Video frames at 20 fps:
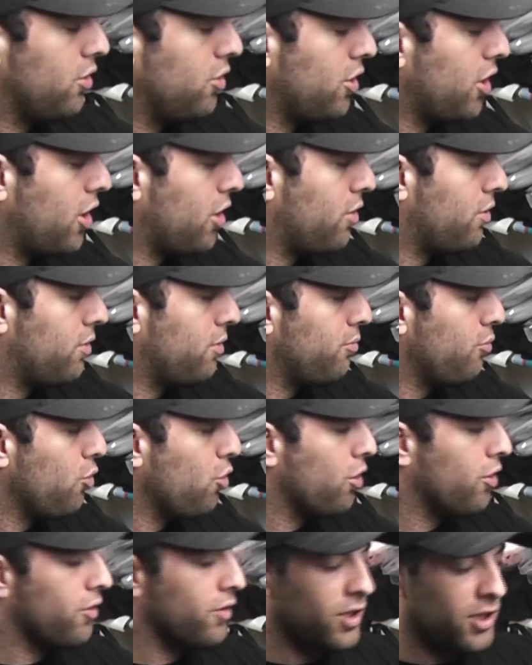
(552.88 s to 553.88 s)
You know,
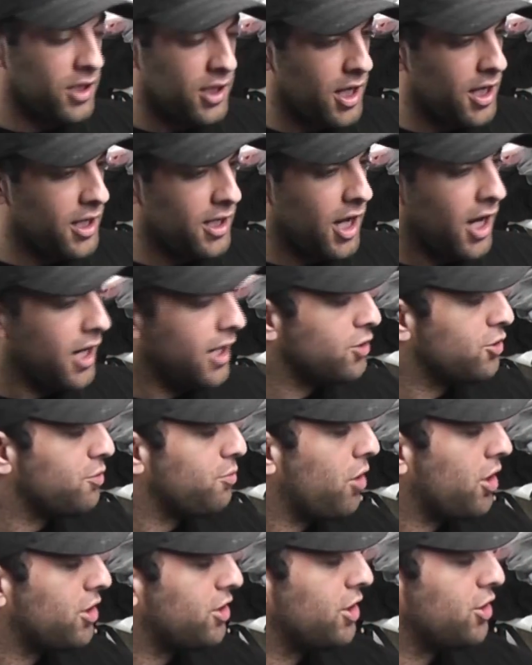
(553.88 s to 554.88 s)
not as
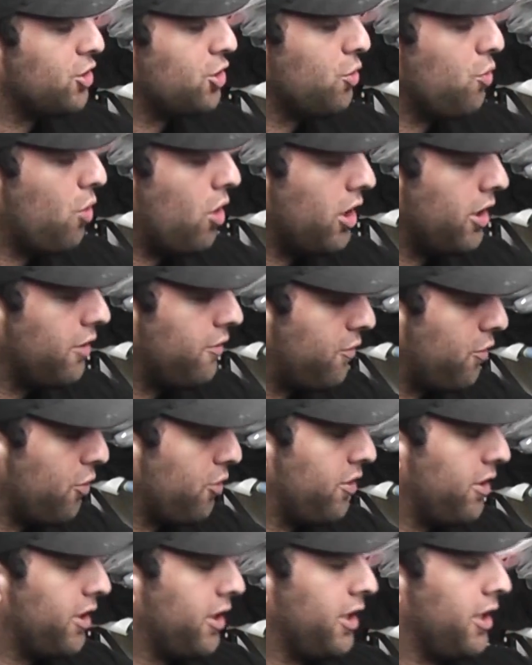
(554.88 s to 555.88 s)
much as you want it for
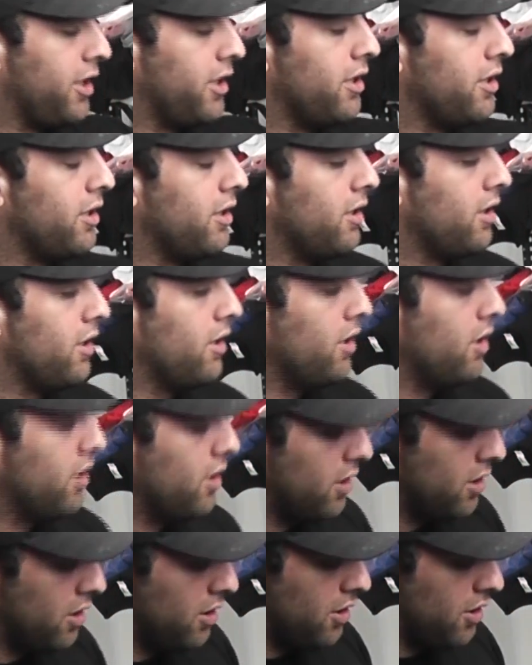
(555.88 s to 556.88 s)

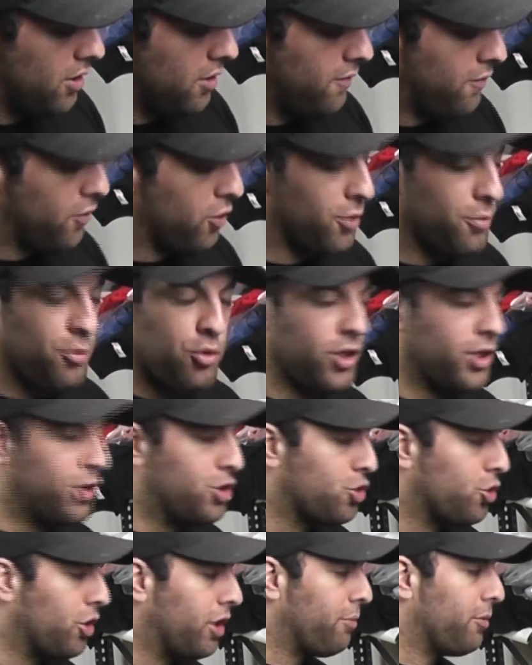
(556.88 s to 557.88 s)
the
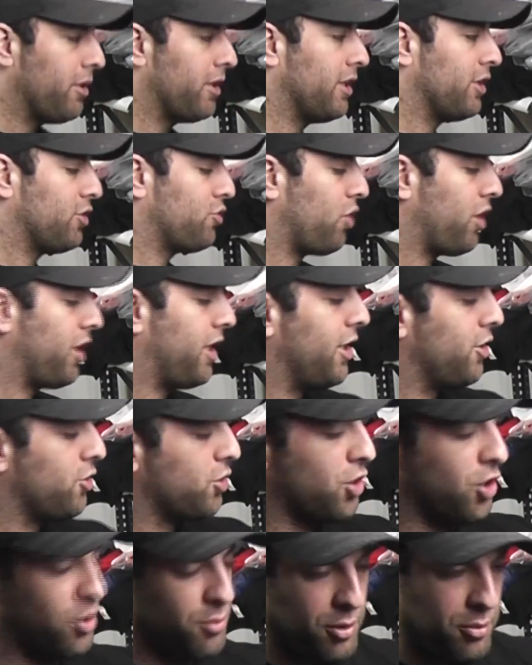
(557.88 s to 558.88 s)
pre-treatment. This right here is
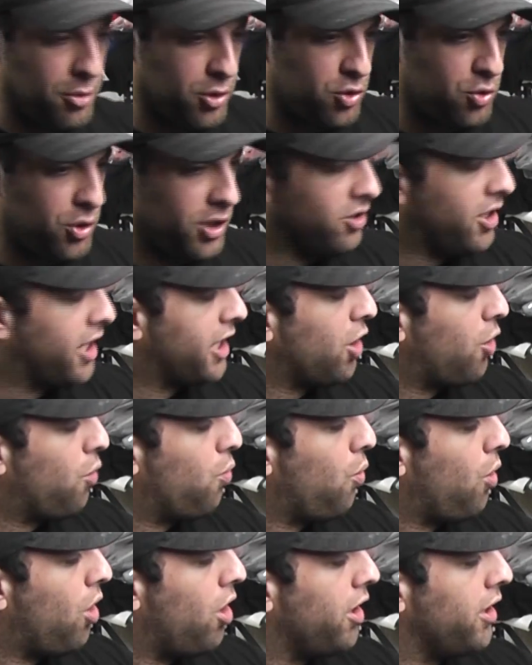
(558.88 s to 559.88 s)
going to be between like a
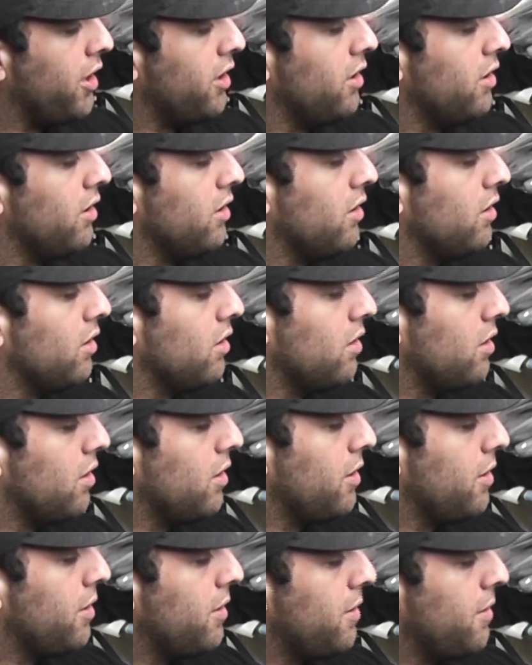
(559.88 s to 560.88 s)
1
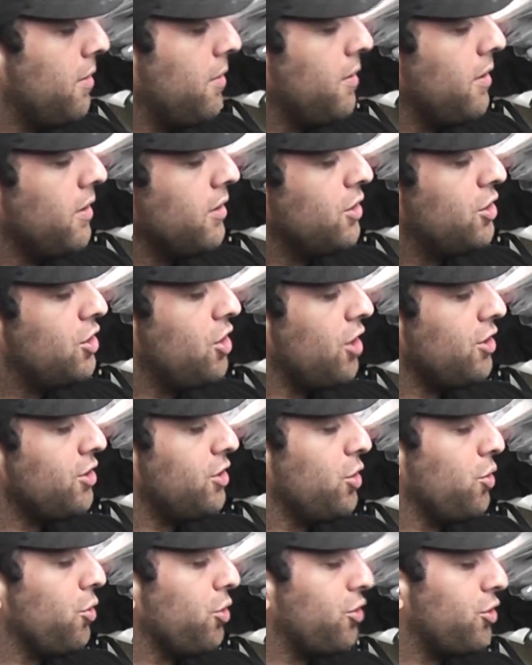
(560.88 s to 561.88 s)

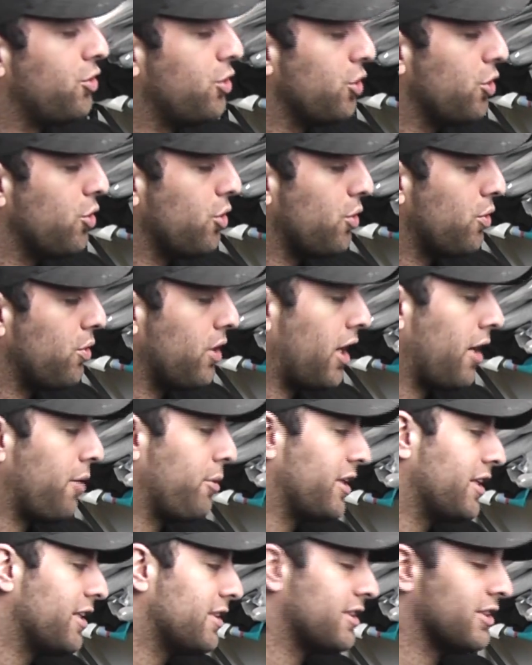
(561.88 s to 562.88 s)
just to a 2. I
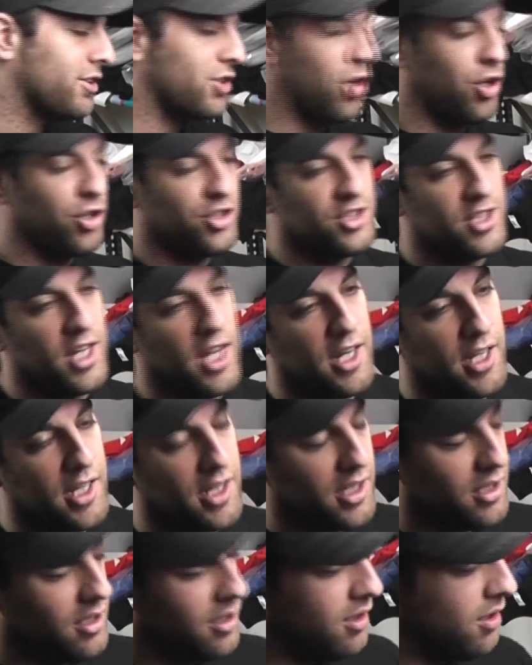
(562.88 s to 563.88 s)
mean, this is our setting.